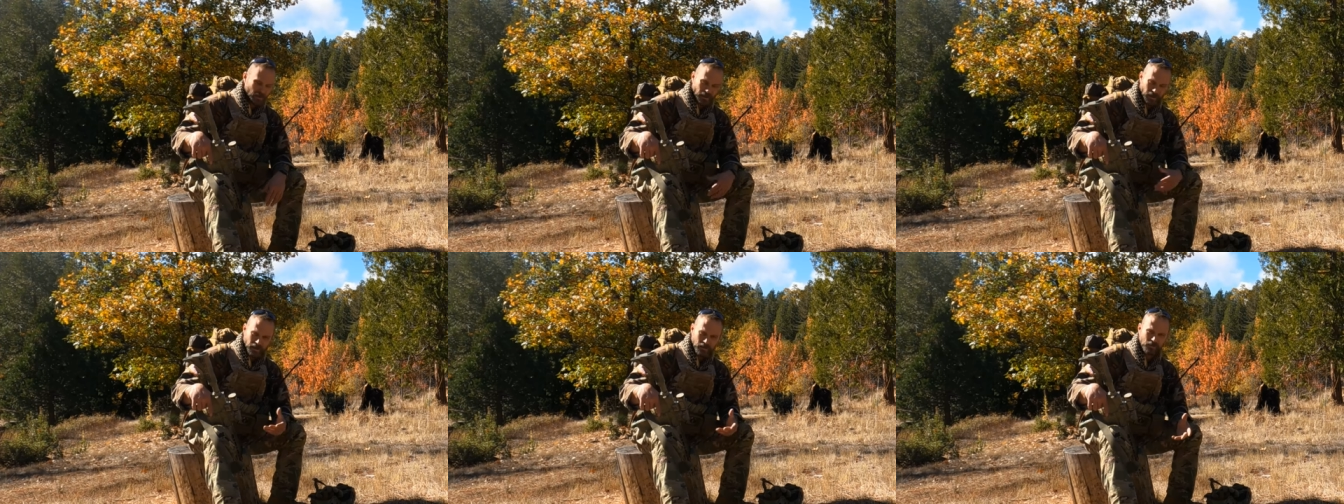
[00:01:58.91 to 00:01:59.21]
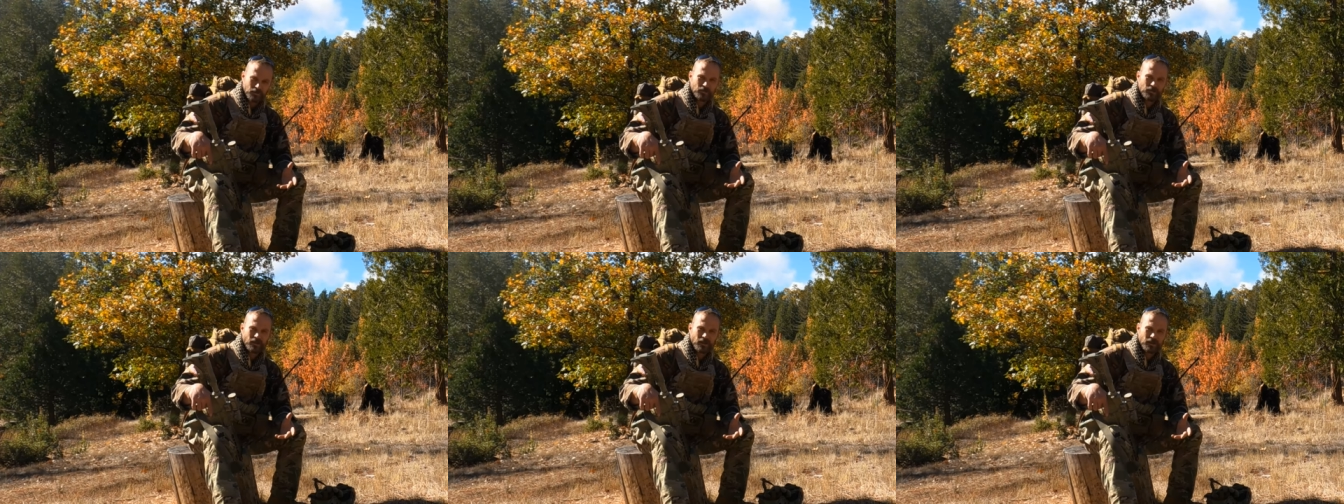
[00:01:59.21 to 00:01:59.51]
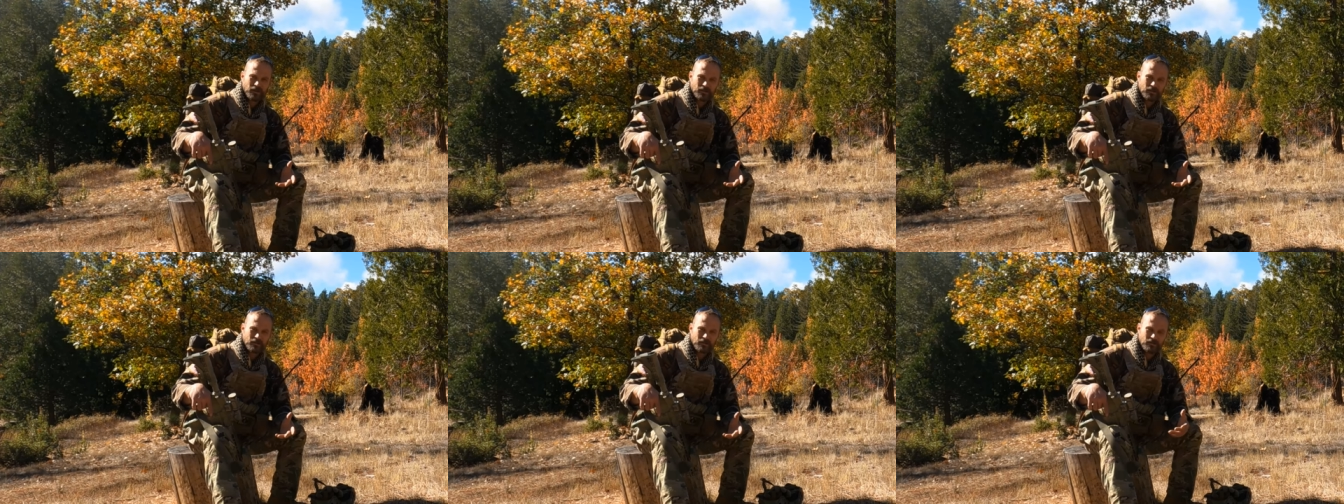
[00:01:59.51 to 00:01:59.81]

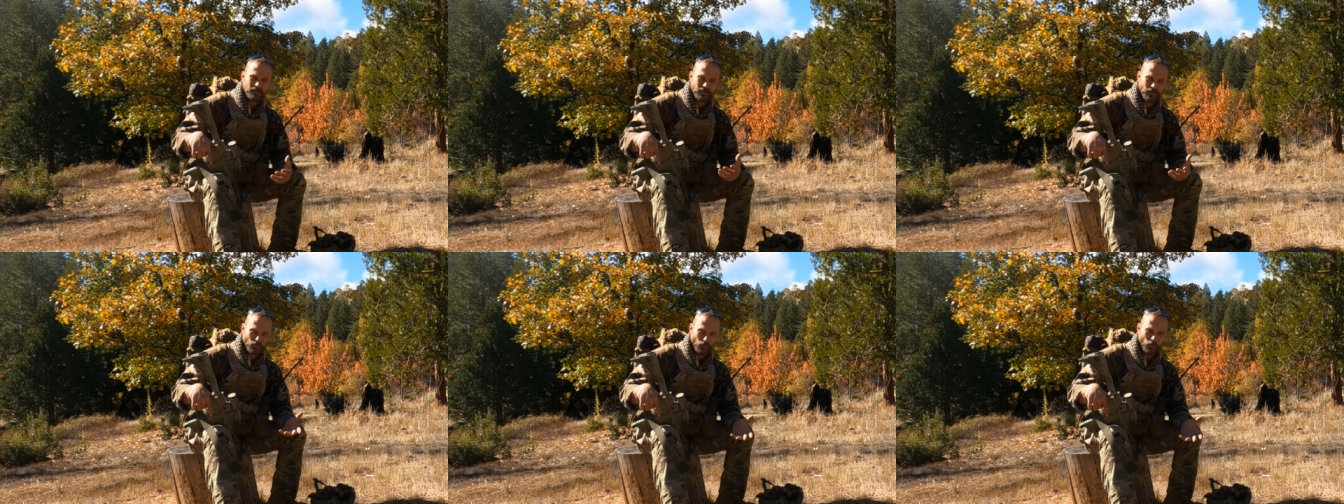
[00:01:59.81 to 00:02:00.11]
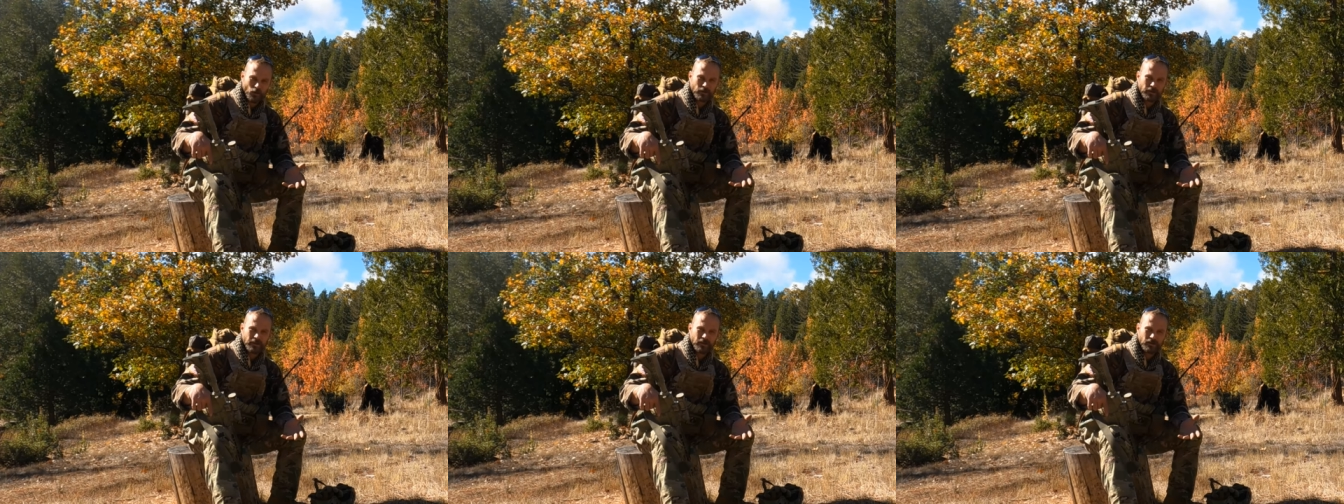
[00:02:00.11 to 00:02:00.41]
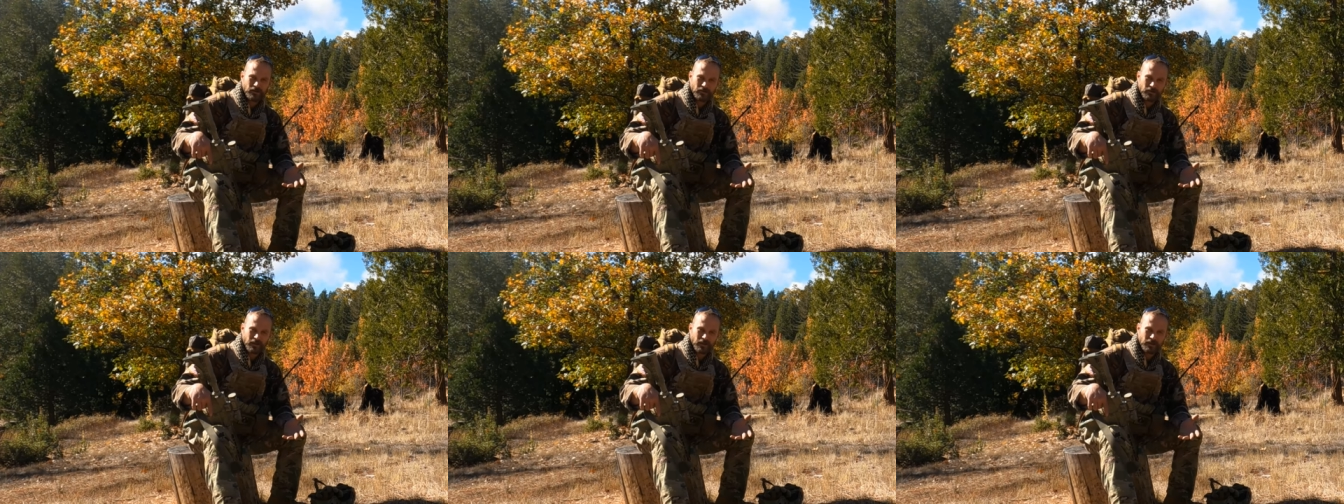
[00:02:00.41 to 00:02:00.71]
exercises and
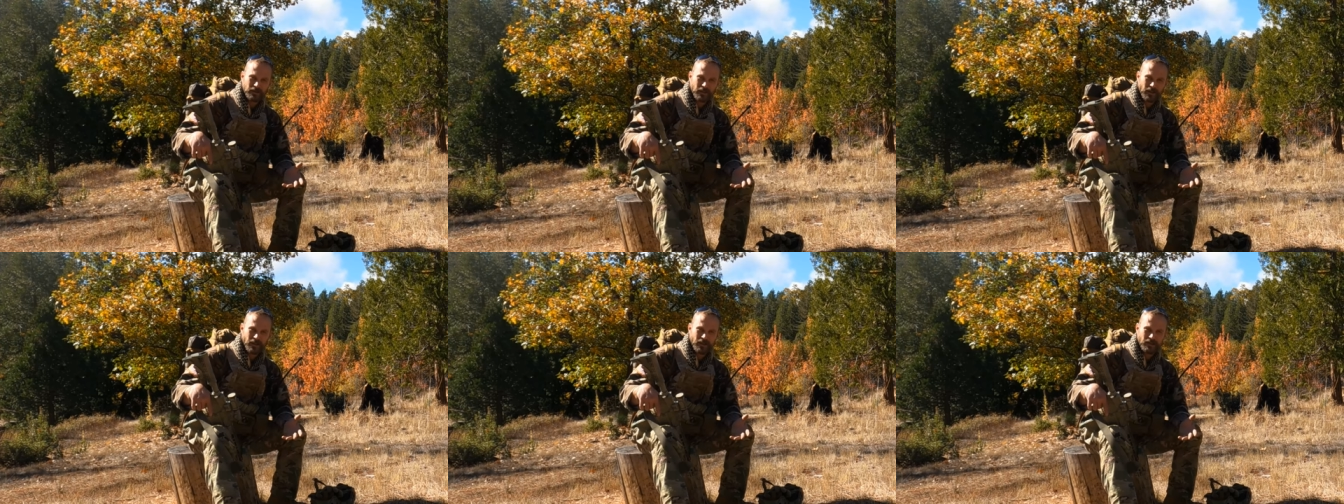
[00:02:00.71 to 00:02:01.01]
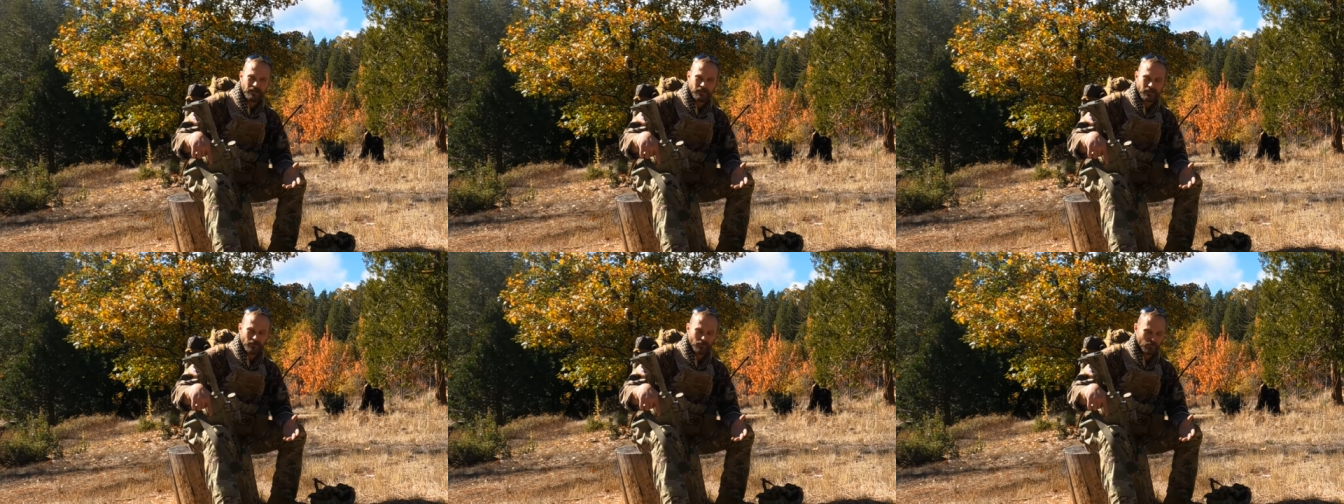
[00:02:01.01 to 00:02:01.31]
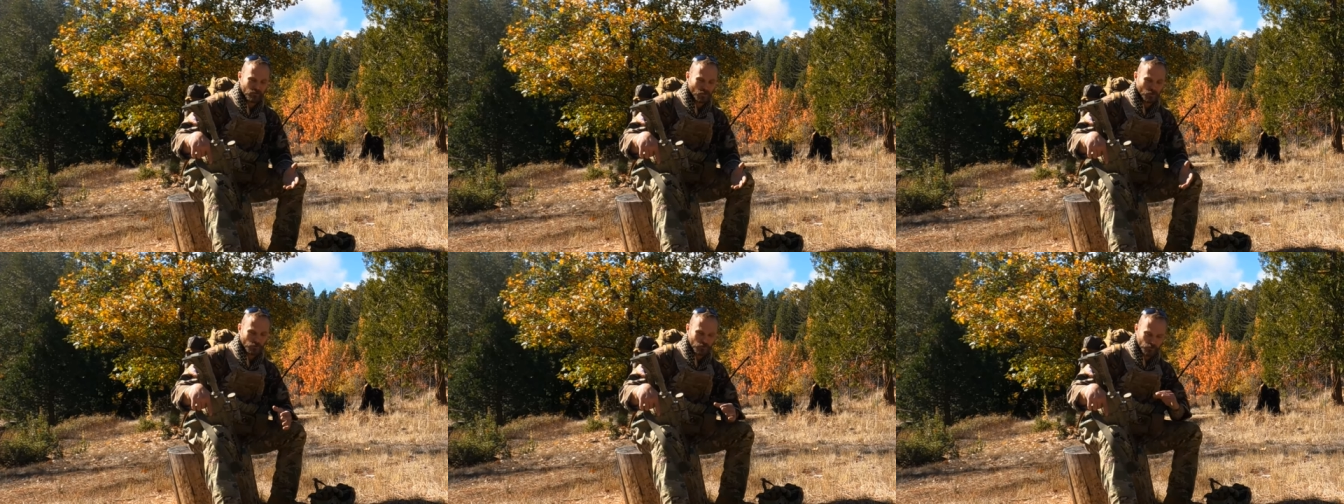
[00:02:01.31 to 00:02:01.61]
workouts like that,
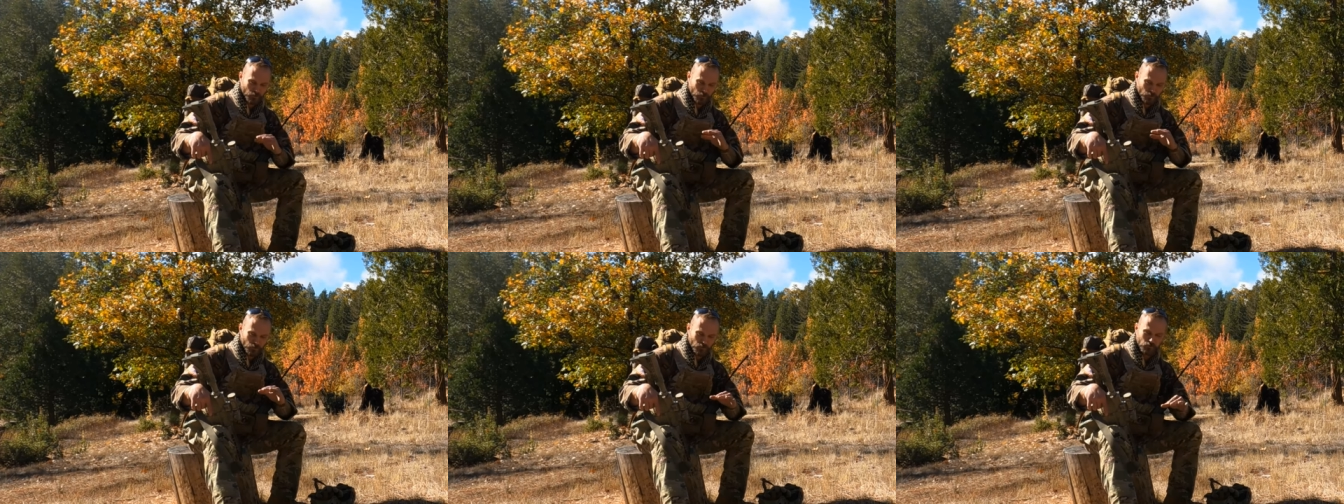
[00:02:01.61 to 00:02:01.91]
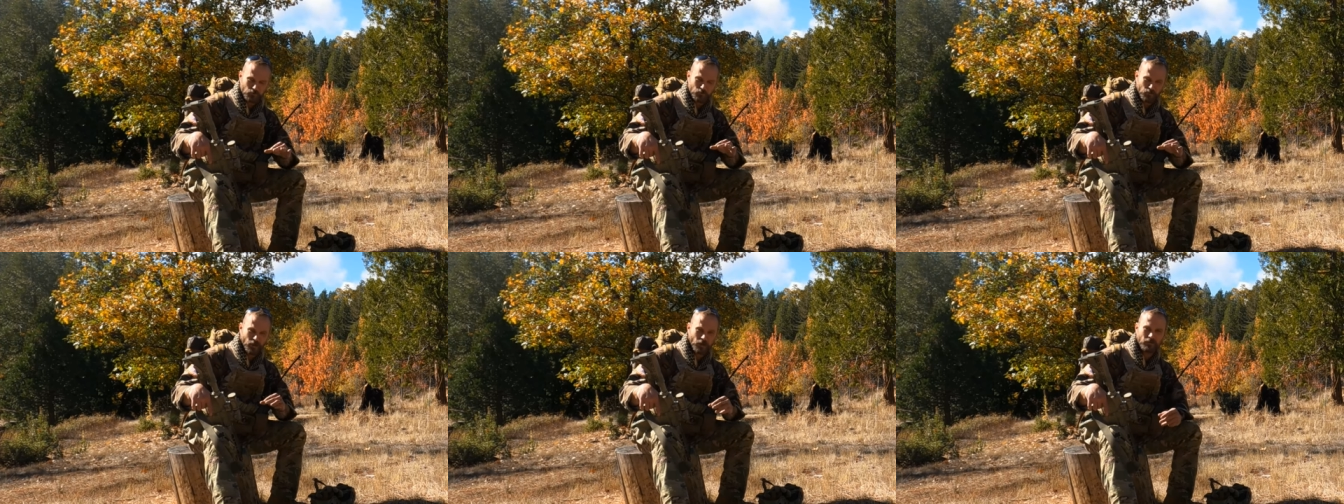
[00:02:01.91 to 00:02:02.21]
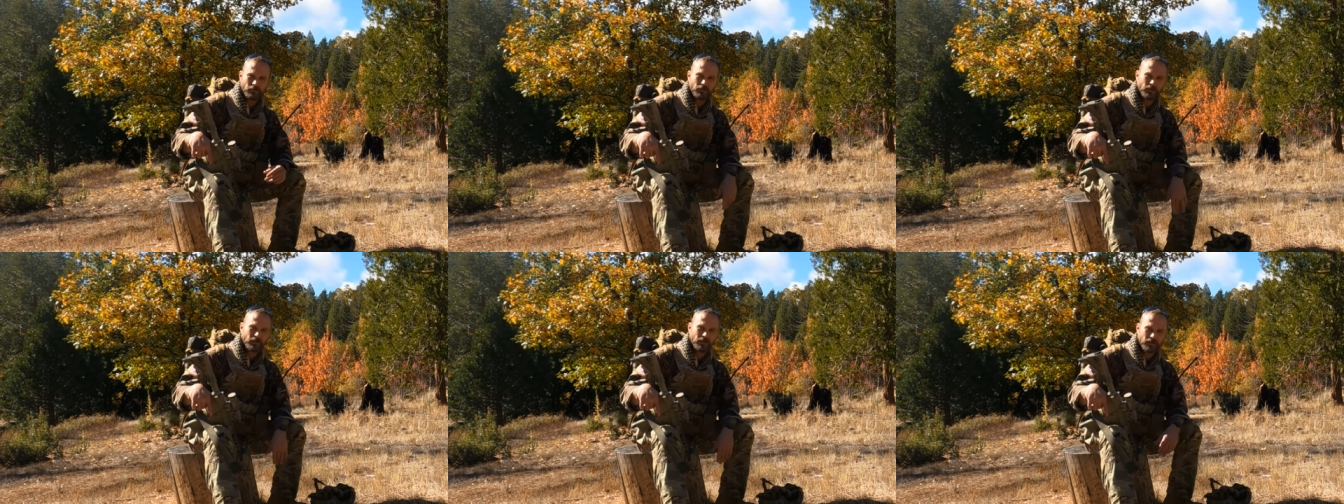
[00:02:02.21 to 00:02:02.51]
those are
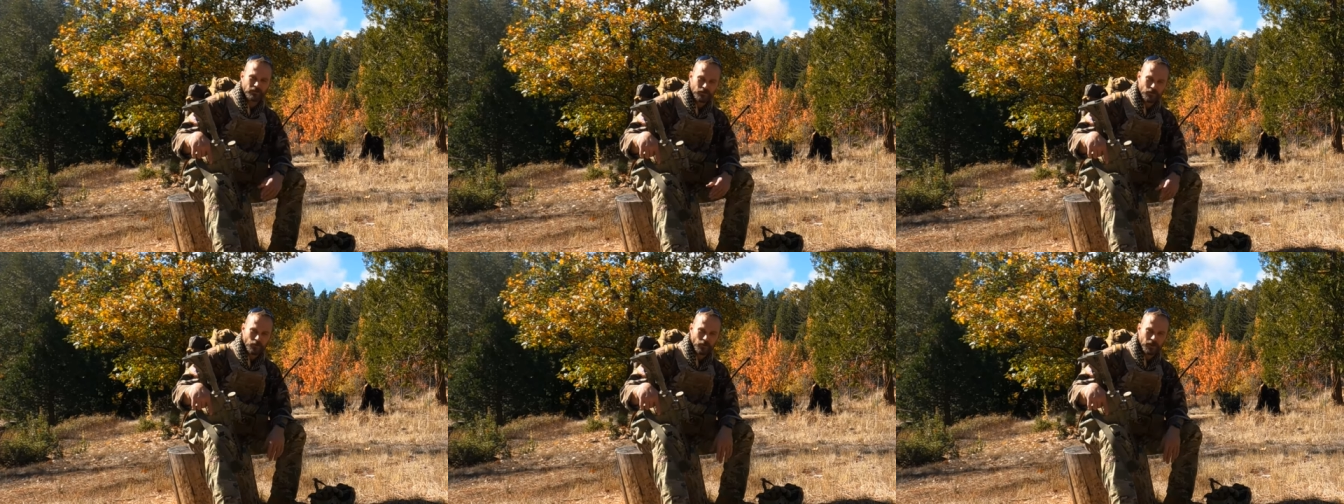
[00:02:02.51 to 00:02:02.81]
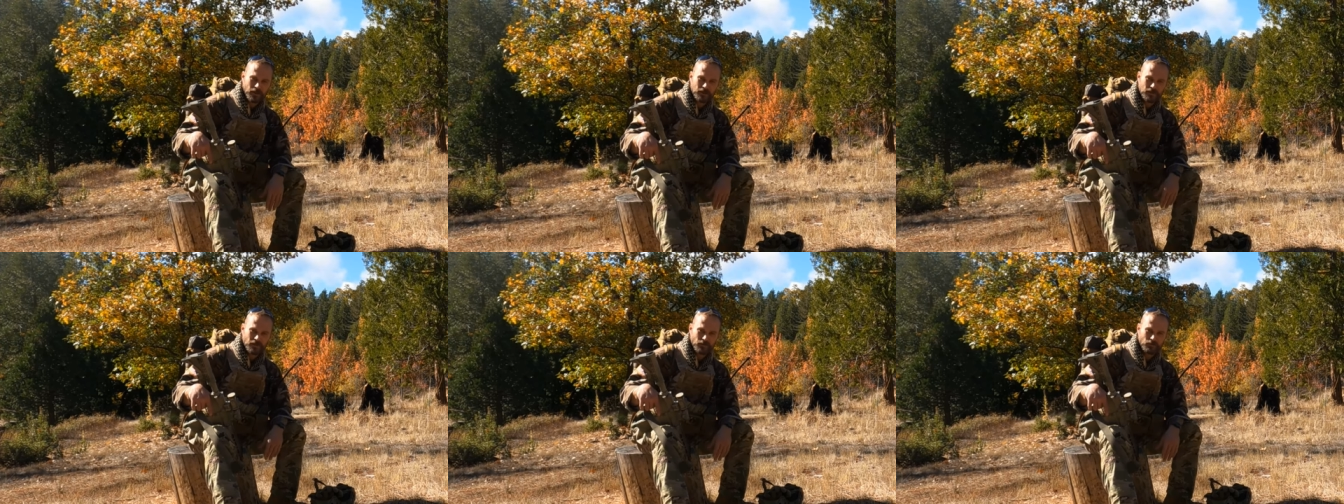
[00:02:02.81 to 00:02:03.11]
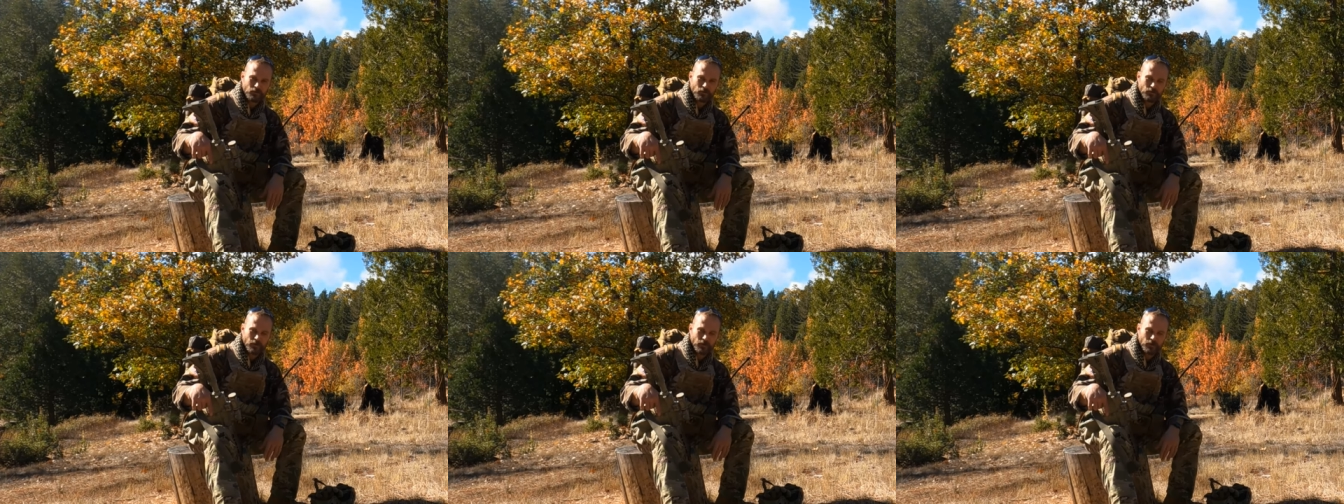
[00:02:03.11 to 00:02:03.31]
perfect to actually